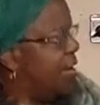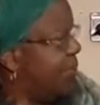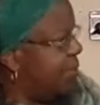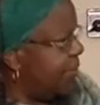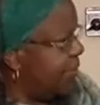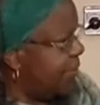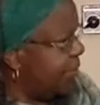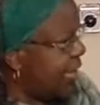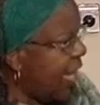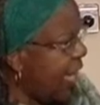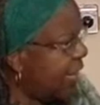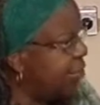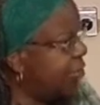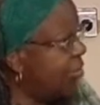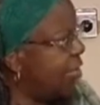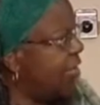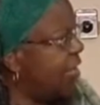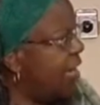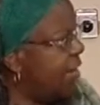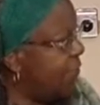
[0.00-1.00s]

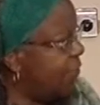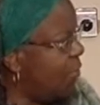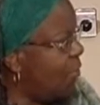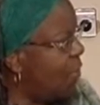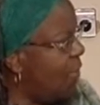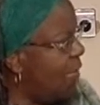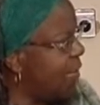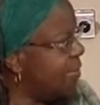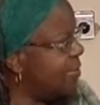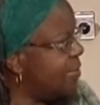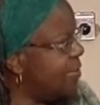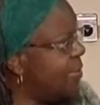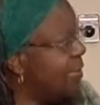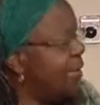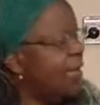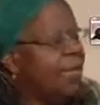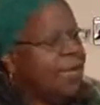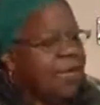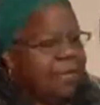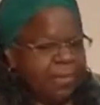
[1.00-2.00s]
protection, of course,
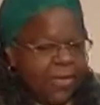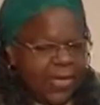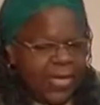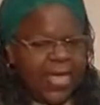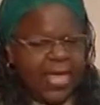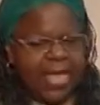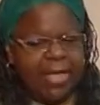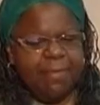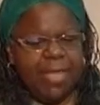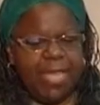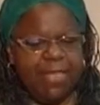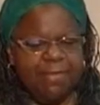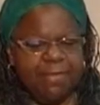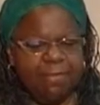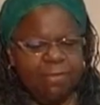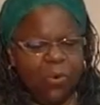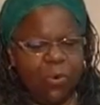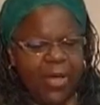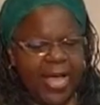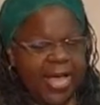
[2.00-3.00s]
became even
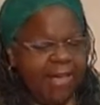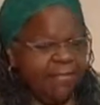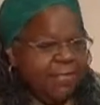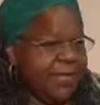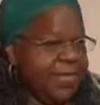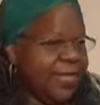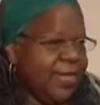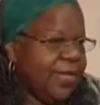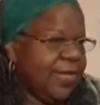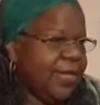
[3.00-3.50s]
more evident.